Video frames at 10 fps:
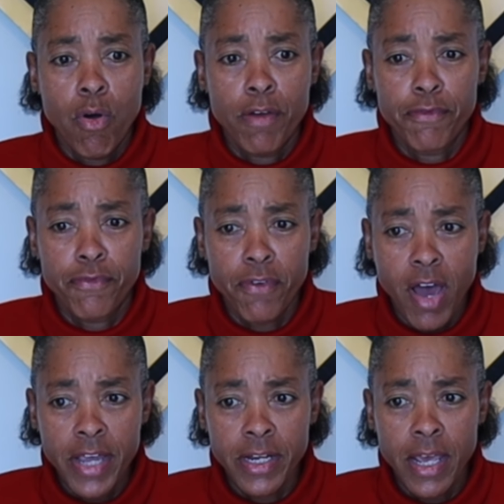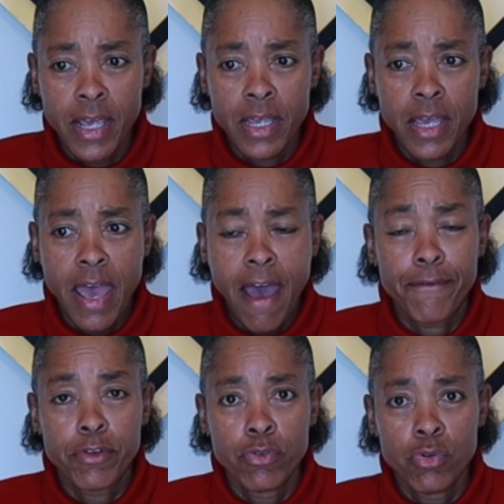on Friday
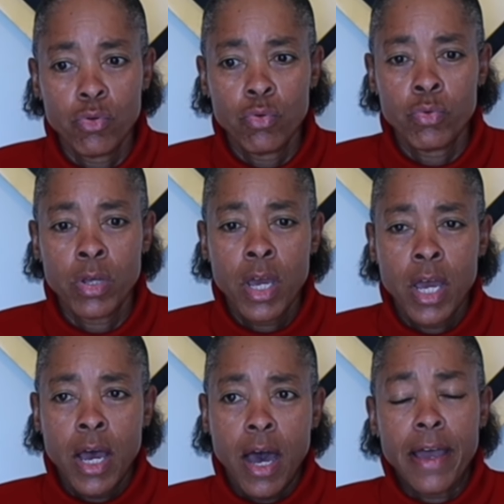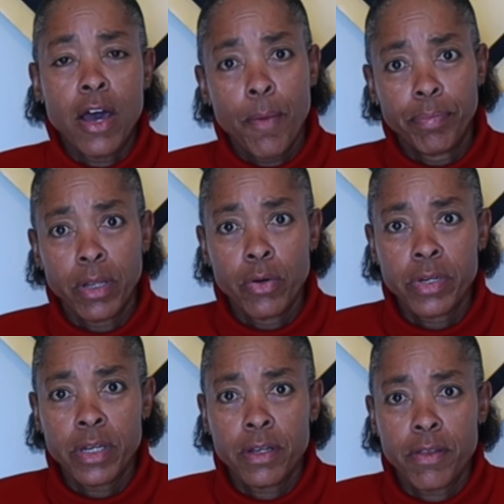afternoon. I
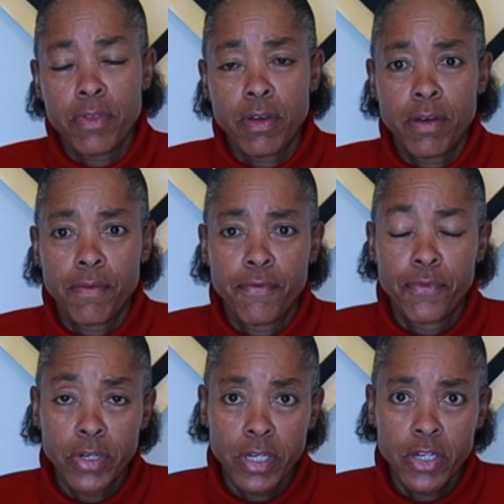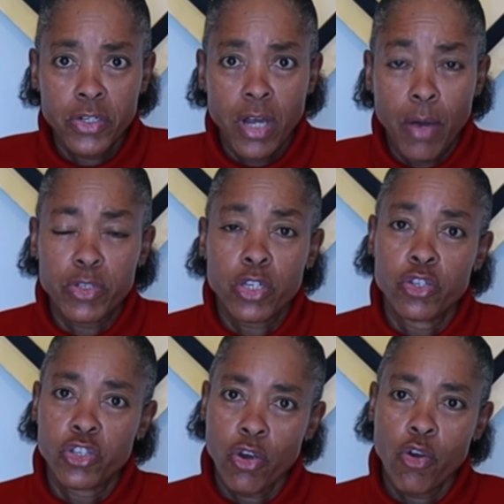uploaded the footage. I was
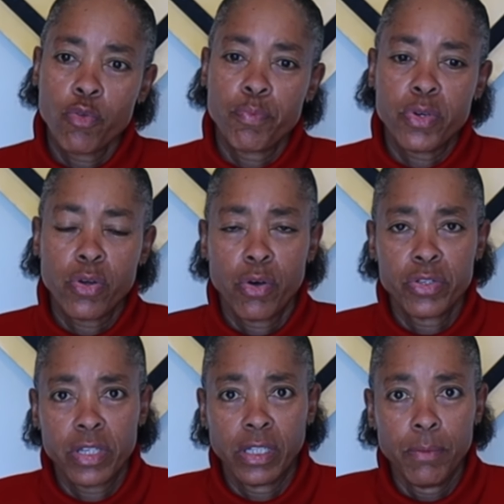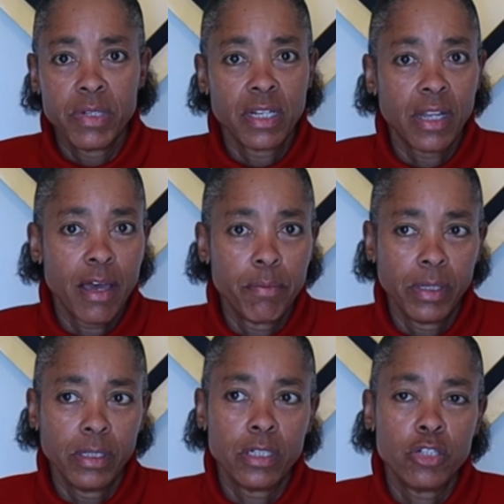concerned because the limited
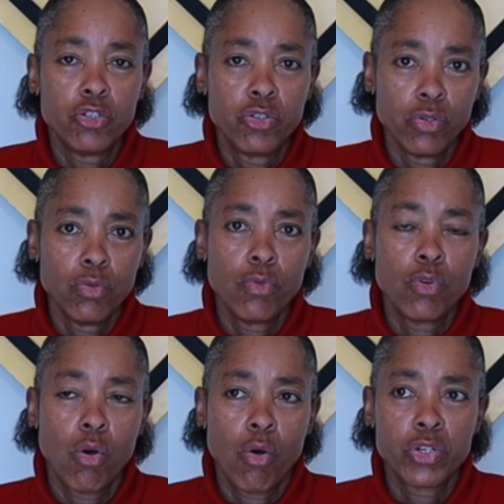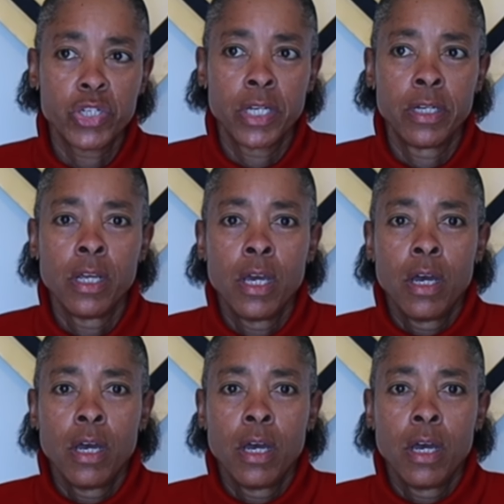liability do caution